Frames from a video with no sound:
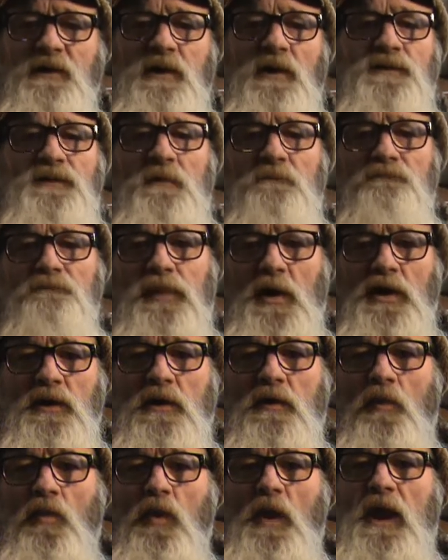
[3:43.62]
doesn't burn
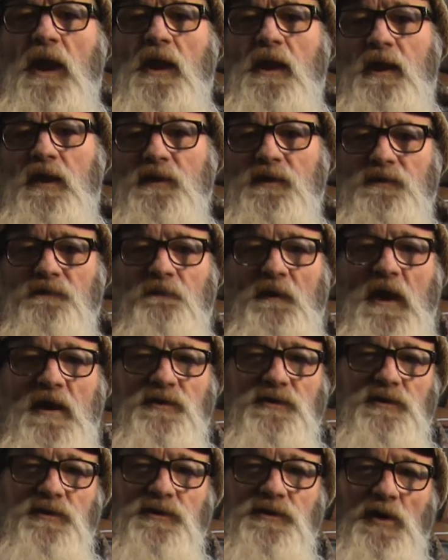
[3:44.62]
away as
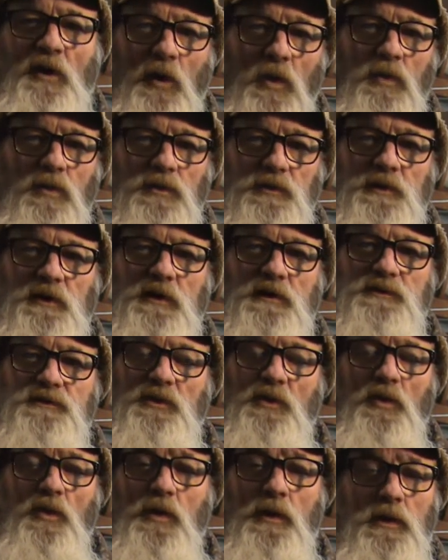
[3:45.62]
fast as coal does,
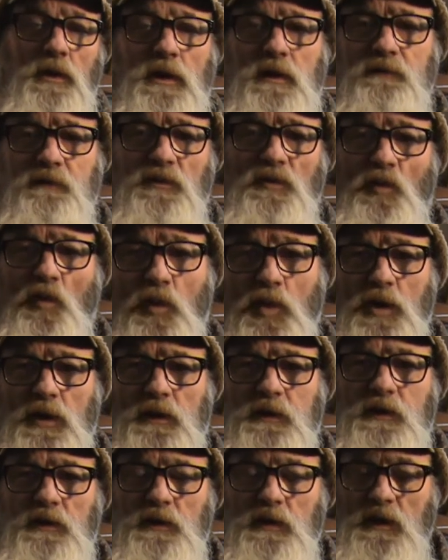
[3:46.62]
or even
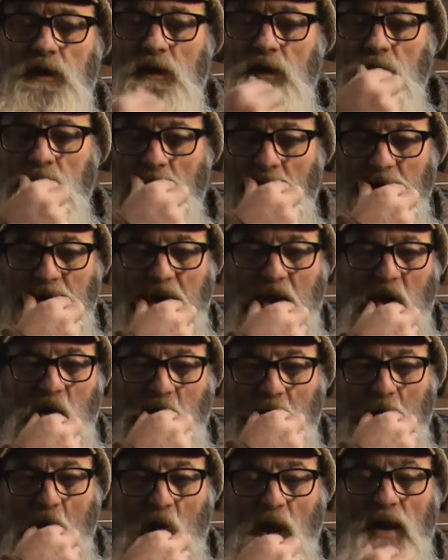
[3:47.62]
wood.
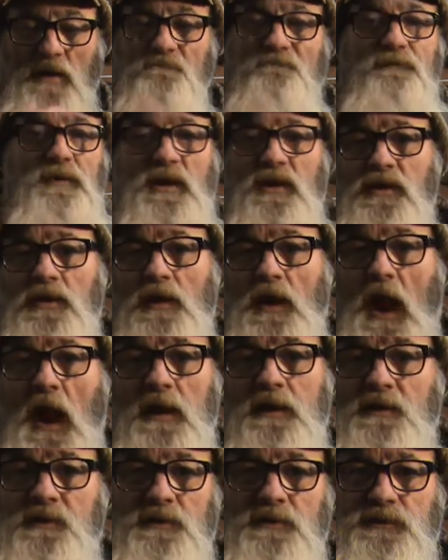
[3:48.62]
Now, I
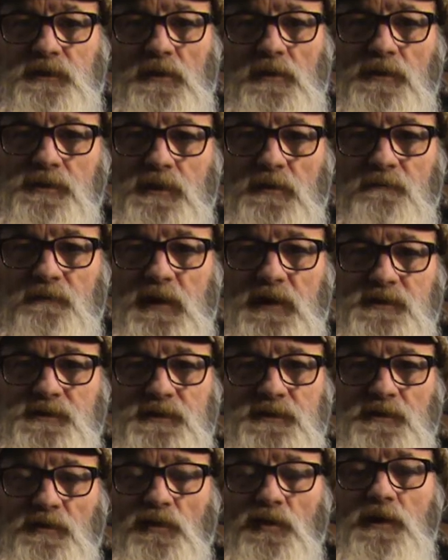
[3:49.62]
could just throw some
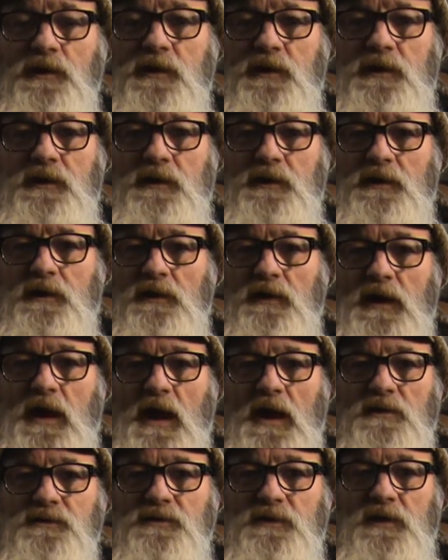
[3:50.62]
pieces of wood in here and
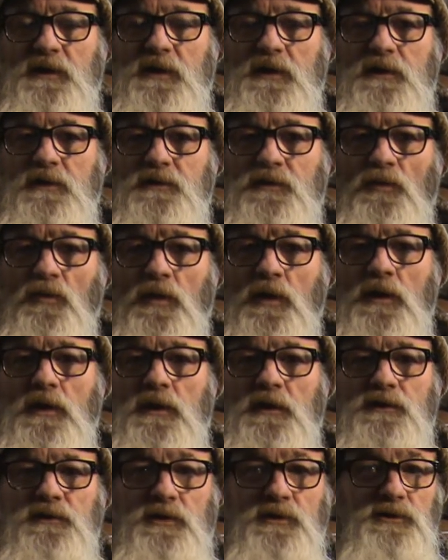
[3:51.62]
actually get it to work.
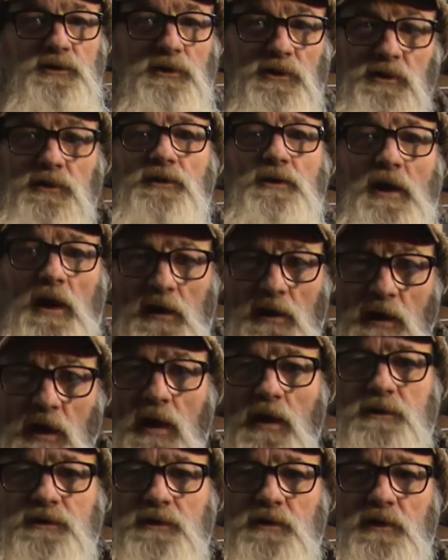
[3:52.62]
It's just, you just got to
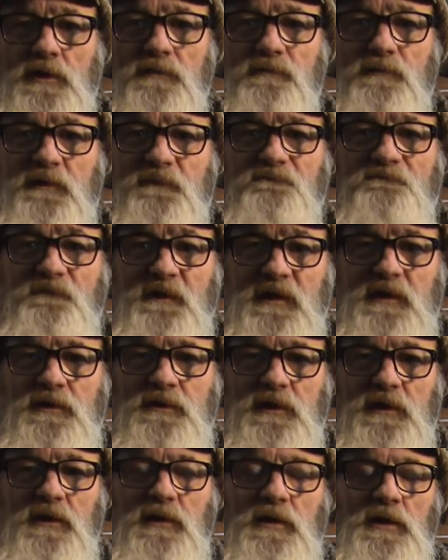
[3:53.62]
constantly be
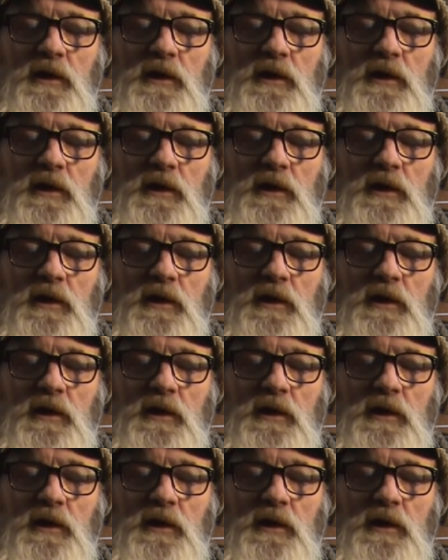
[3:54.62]
feeding it.